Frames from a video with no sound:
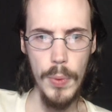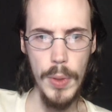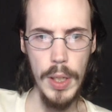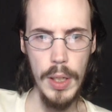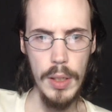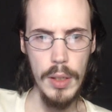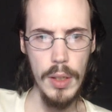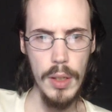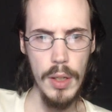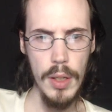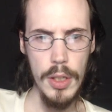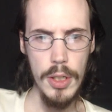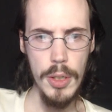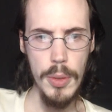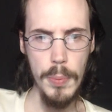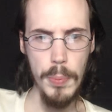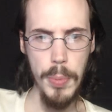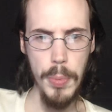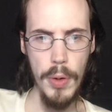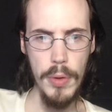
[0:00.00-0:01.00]
when
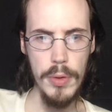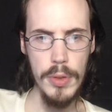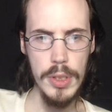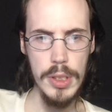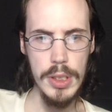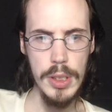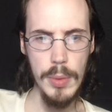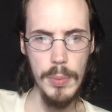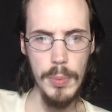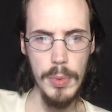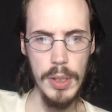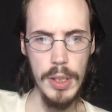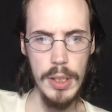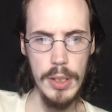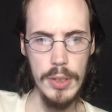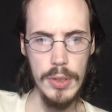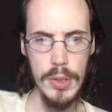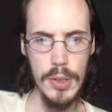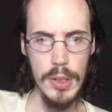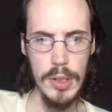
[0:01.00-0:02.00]
your brother or someone
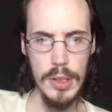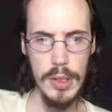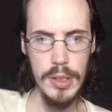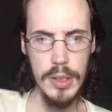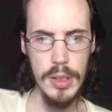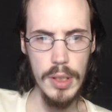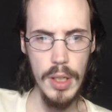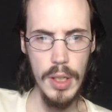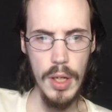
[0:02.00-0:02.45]
gets hurt.